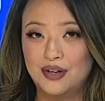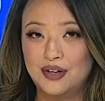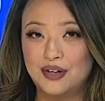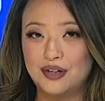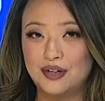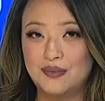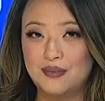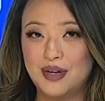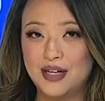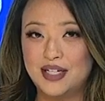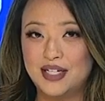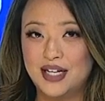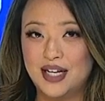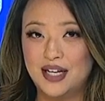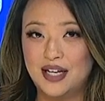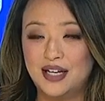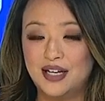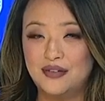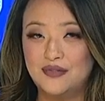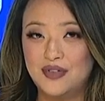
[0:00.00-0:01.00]
Good
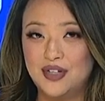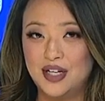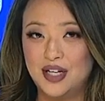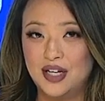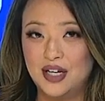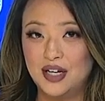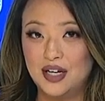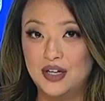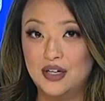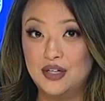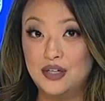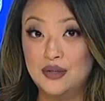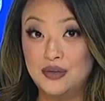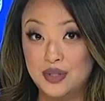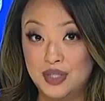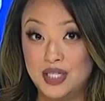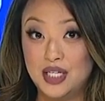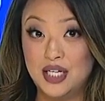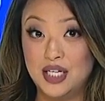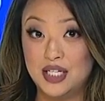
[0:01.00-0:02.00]
Monday evening. A new
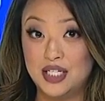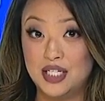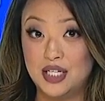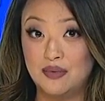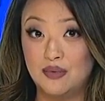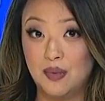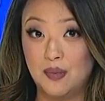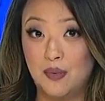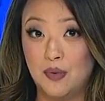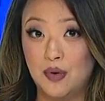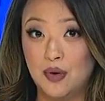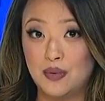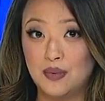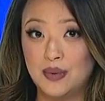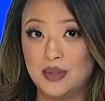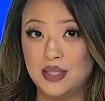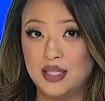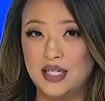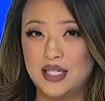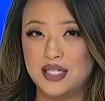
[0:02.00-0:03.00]
CDC report
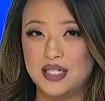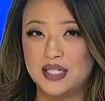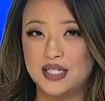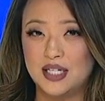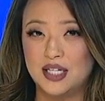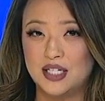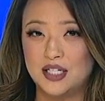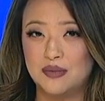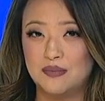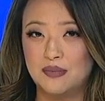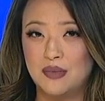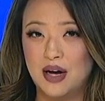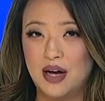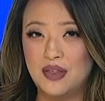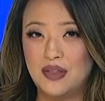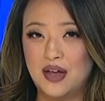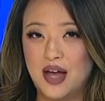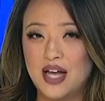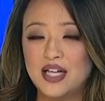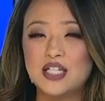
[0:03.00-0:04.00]
released this
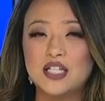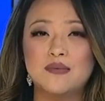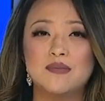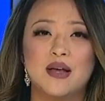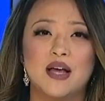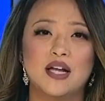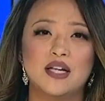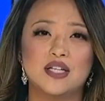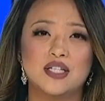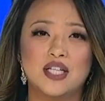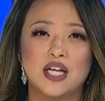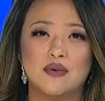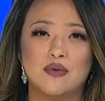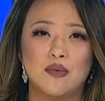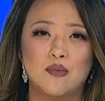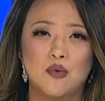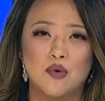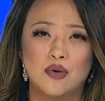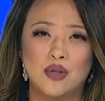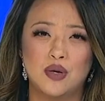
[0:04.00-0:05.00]
month estimates there
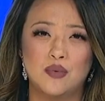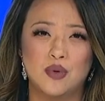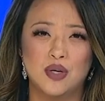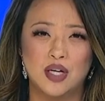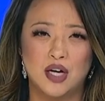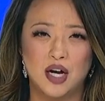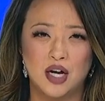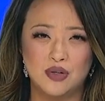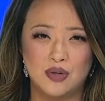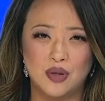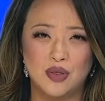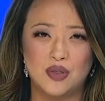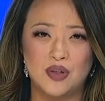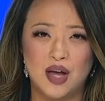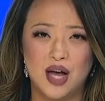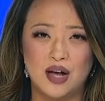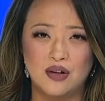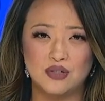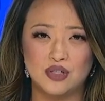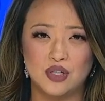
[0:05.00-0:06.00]
were more than
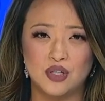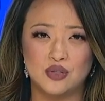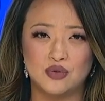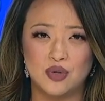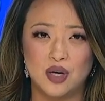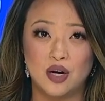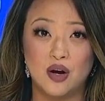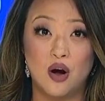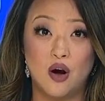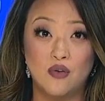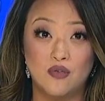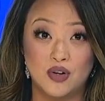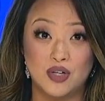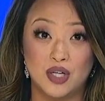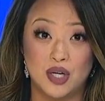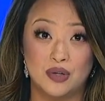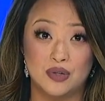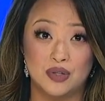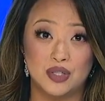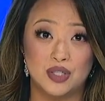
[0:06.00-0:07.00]
100,000 drug
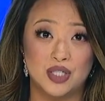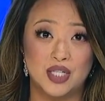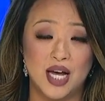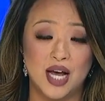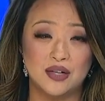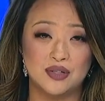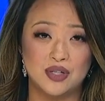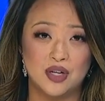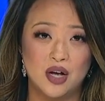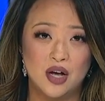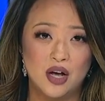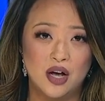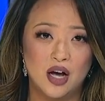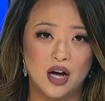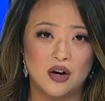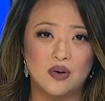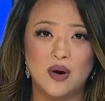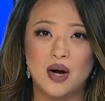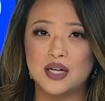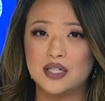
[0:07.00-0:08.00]
overdose deaths
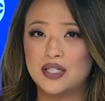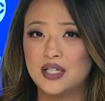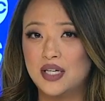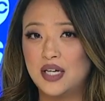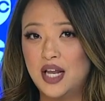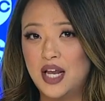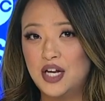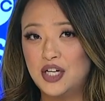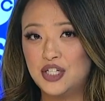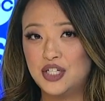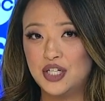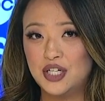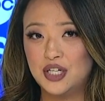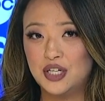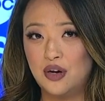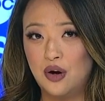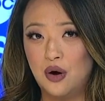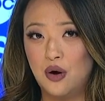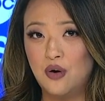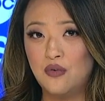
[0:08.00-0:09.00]
across the
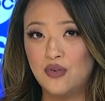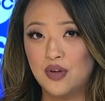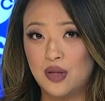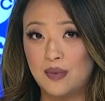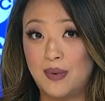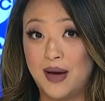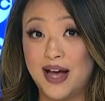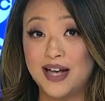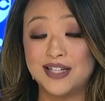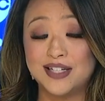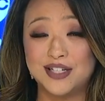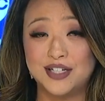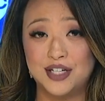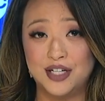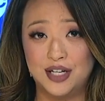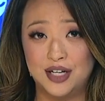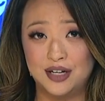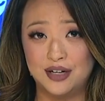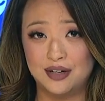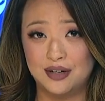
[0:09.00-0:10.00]
nation over the past
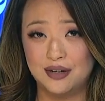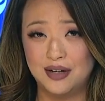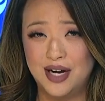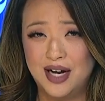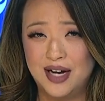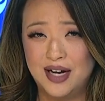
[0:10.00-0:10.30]
year.